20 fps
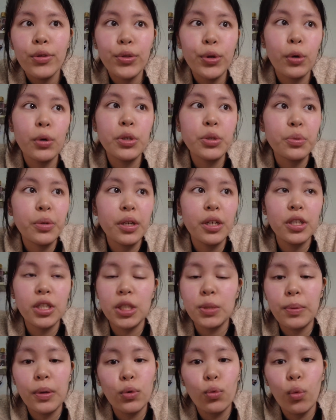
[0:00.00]
those we're going to
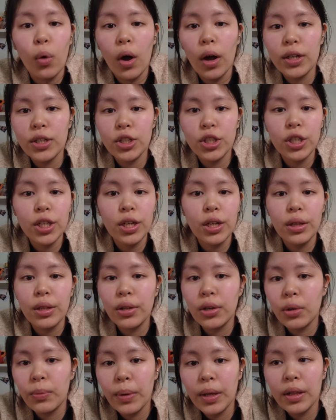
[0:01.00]
just be watching a
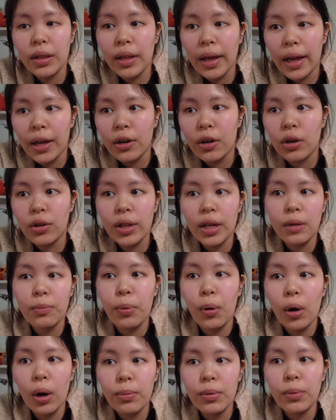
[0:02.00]
little bit later, like
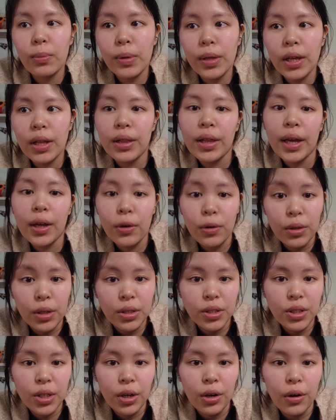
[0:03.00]
probably later
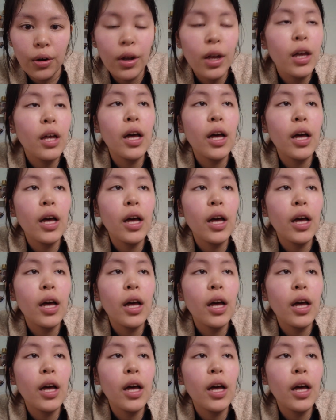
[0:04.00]
this year.